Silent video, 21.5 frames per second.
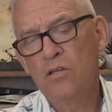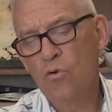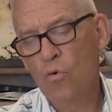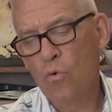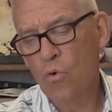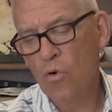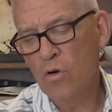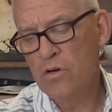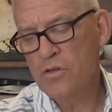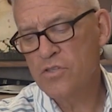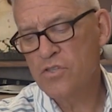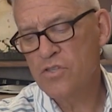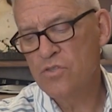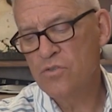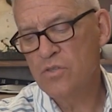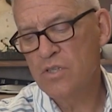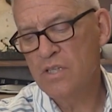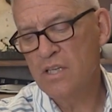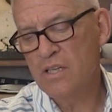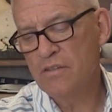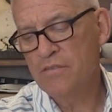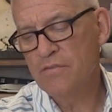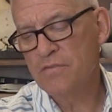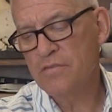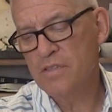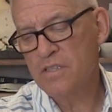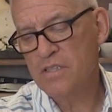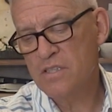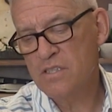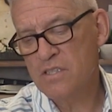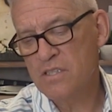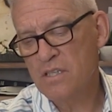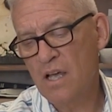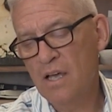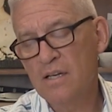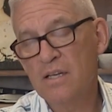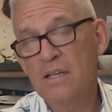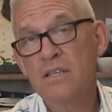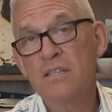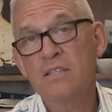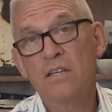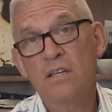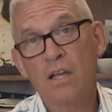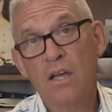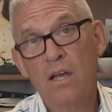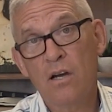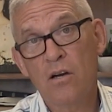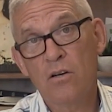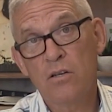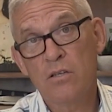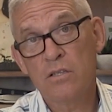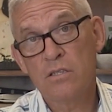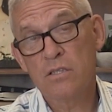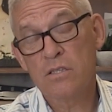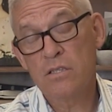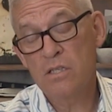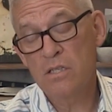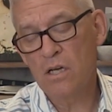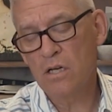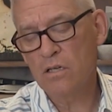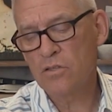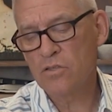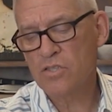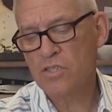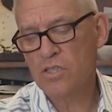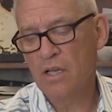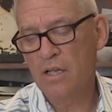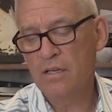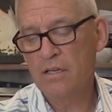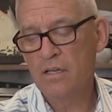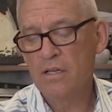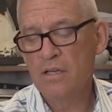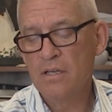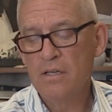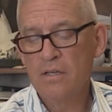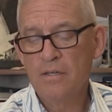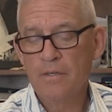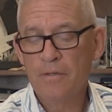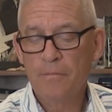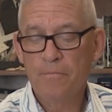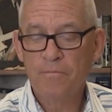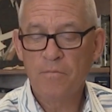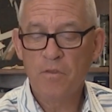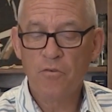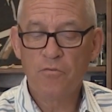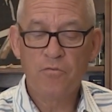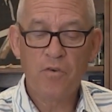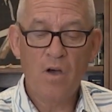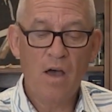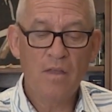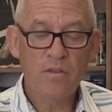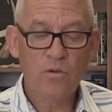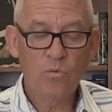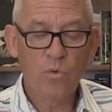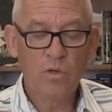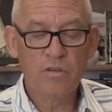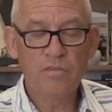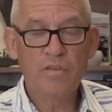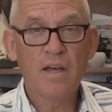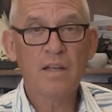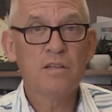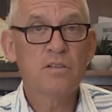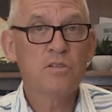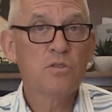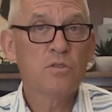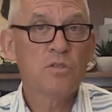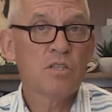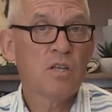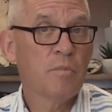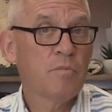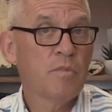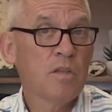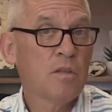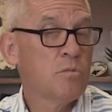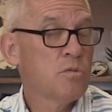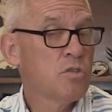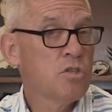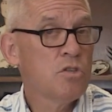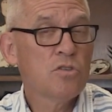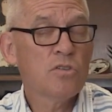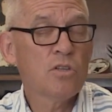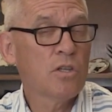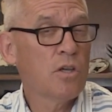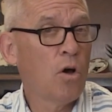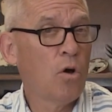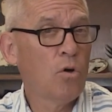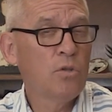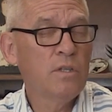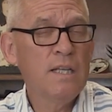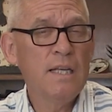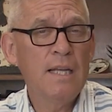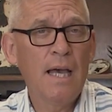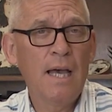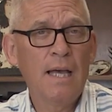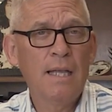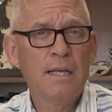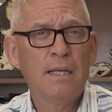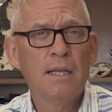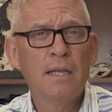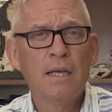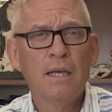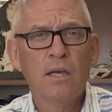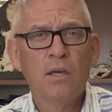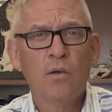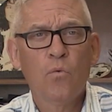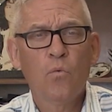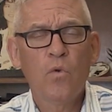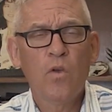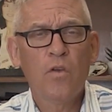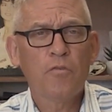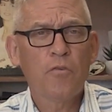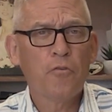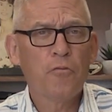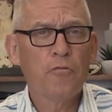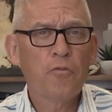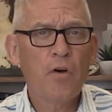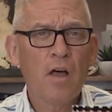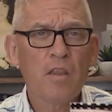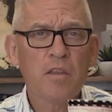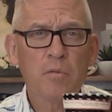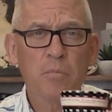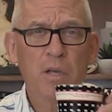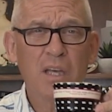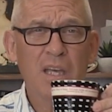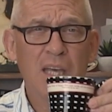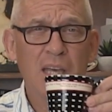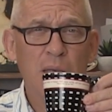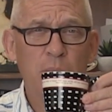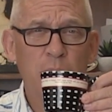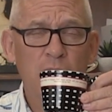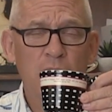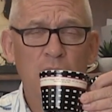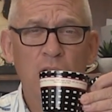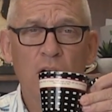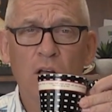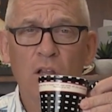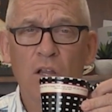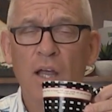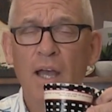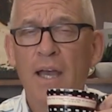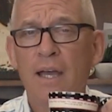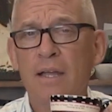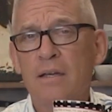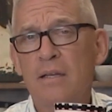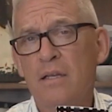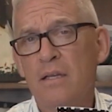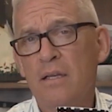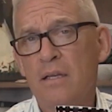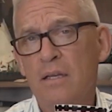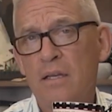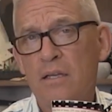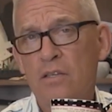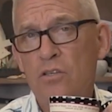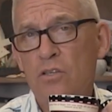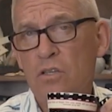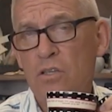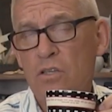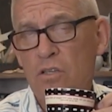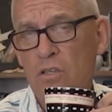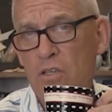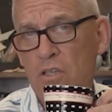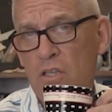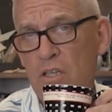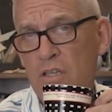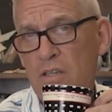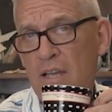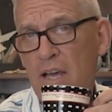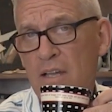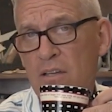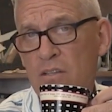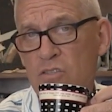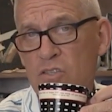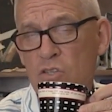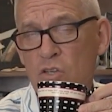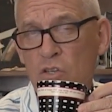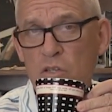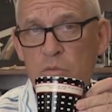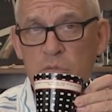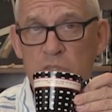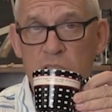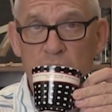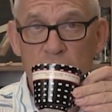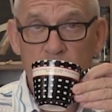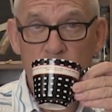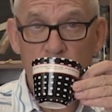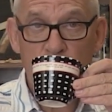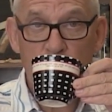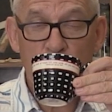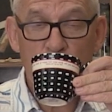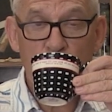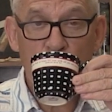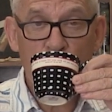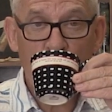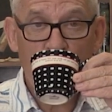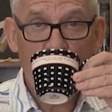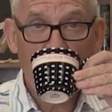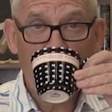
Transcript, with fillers: in order to give the son his inheritance, the younger son, the father would have had to do something that was usually only done if a father became ill, and in that circumstance, you would